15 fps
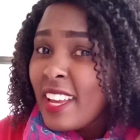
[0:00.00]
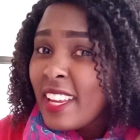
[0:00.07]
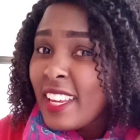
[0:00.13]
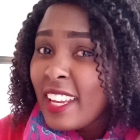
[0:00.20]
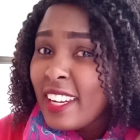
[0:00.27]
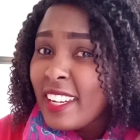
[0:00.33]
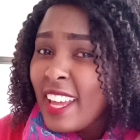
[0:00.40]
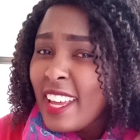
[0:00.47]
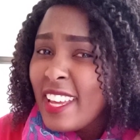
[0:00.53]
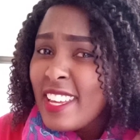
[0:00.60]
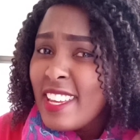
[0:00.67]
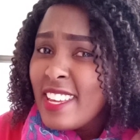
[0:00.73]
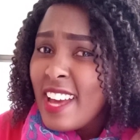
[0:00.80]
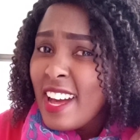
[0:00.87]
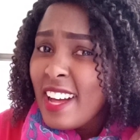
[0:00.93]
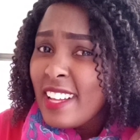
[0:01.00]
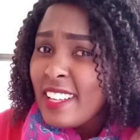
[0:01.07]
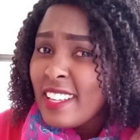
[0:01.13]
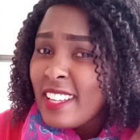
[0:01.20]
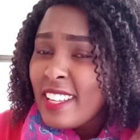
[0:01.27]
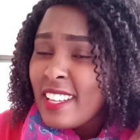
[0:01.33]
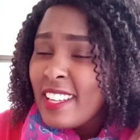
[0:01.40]
Can I hear?
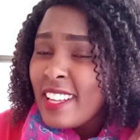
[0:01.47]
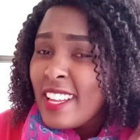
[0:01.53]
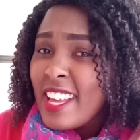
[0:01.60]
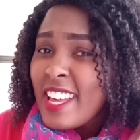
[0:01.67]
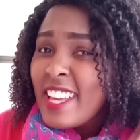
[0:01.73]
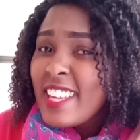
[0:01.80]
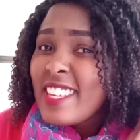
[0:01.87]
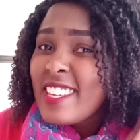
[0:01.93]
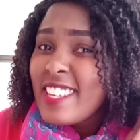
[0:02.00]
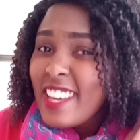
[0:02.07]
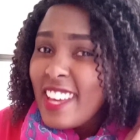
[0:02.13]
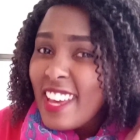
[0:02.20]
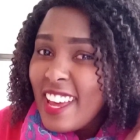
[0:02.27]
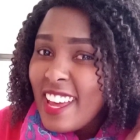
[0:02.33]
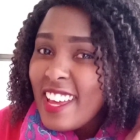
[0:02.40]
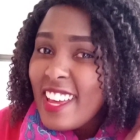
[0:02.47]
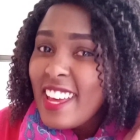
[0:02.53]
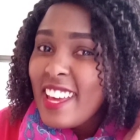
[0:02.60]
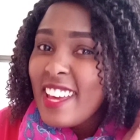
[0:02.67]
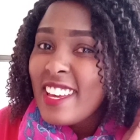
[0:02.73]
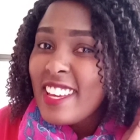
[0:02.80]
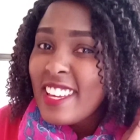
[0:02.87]

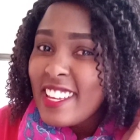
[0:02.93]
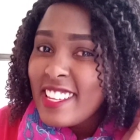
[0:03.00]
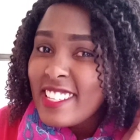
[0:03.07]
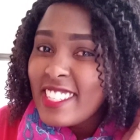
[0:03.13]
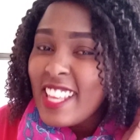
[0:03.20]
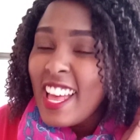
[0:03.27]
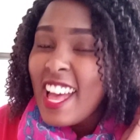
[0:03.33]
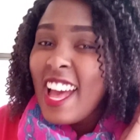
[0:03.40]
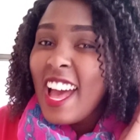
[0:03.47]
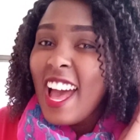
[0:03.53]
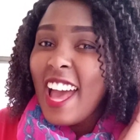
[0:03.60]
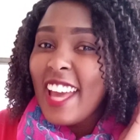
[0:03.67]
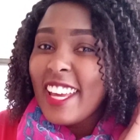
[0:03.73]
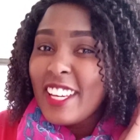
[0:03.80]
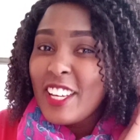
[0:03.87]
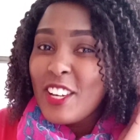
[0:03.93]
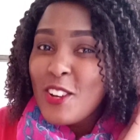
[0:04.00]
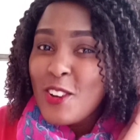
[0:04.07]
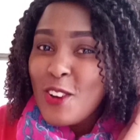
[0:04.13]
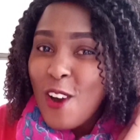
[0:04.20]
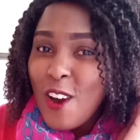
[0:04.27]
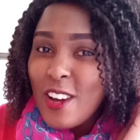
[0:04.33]
Yes, I
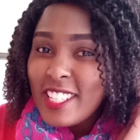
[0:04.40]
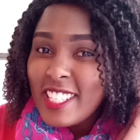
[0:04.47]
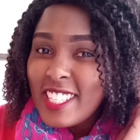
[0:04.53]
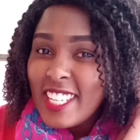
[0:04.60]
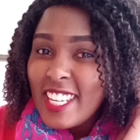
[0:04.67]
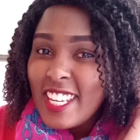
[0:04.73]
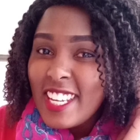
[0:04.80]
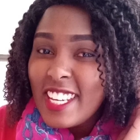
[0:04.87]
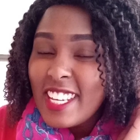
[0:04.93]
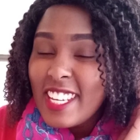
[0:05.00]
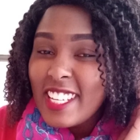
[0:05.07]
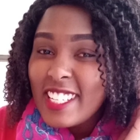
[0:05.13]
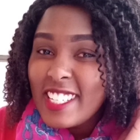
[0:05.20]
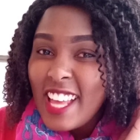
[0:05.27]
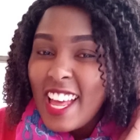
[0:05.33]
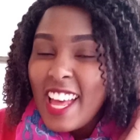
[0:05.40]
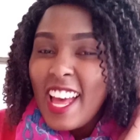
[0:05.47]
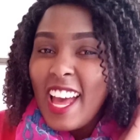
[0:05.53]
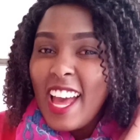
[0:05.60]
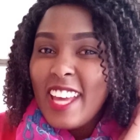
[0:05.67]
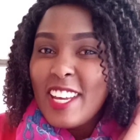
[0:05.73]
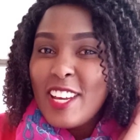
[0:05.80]
got it.
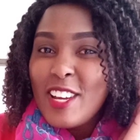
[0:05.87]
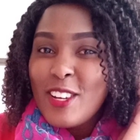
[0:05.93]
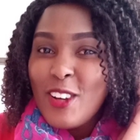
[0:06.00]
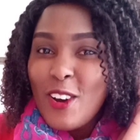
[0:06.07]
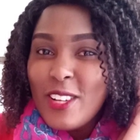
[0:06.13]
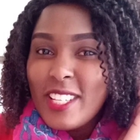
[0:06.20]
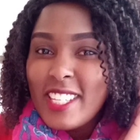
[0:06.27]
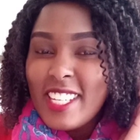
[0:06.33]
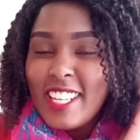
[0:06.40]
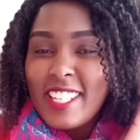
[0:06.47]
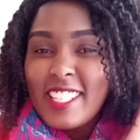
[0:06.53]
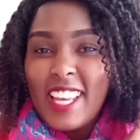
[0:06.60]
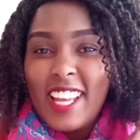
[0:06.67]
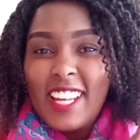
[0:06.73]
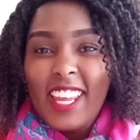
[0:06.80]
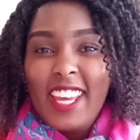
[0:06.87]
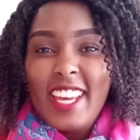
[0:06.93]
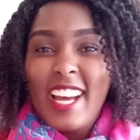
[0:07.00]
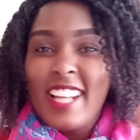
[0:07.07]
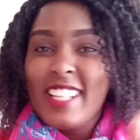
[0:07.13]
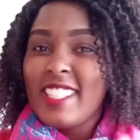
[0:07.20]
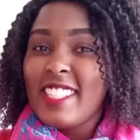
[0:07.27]
I got it and I
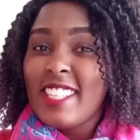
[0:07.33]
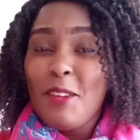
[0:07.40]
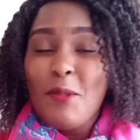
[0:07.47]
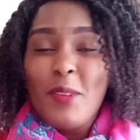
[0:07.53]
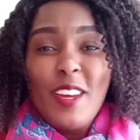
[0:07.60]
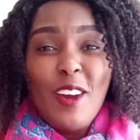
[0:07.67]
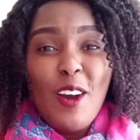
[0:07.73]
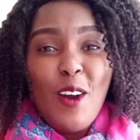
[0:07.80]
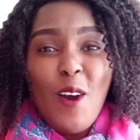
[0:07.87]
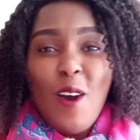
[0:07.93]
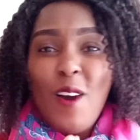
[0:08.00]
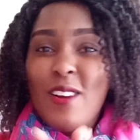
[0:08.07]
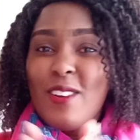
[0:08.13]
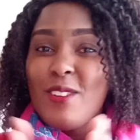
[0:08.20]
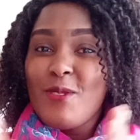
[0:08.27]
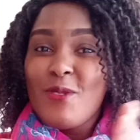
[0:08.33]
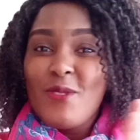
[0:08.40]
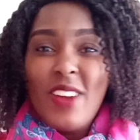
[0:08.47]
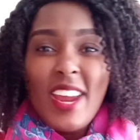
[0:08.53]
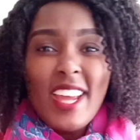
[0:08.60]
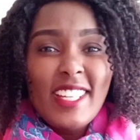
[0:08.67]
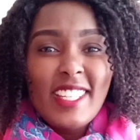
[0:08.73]
can see we are all
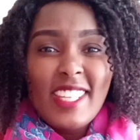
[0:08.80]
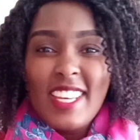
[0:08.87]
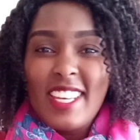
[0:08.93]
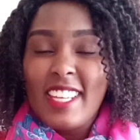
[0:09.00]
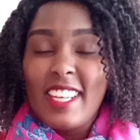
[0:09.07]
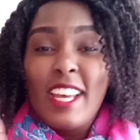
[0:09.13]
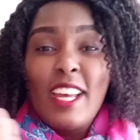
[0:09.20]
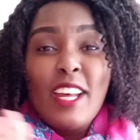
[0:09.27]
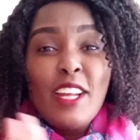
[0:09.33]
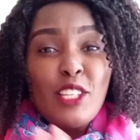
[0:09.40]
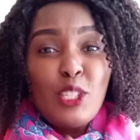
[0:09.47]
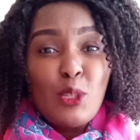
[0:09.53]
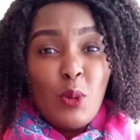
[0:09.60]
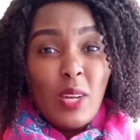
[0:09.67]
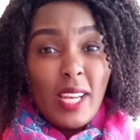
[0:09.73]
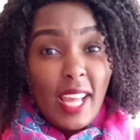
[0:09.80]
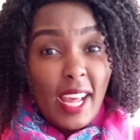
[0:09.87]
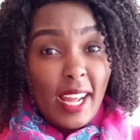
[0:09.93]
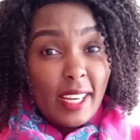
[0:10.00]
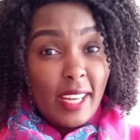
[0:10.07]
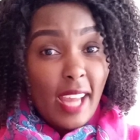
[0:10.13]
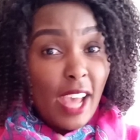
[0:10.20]
ready to
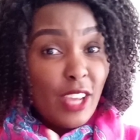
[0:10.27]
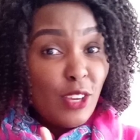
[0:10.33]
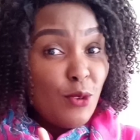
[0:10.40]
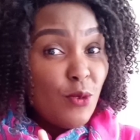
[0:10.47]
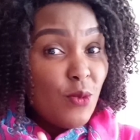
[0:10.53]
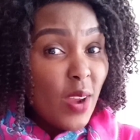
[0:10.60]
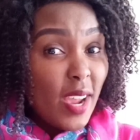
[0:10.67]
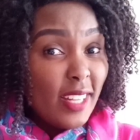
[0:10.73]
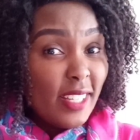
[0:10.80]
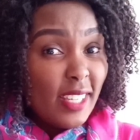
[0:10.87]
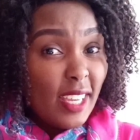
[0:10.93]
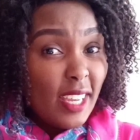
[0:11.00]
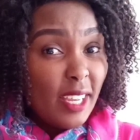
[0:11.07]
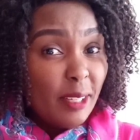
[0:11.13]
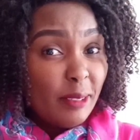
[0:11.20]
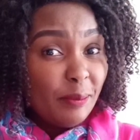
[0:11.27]
learn. Are you ready?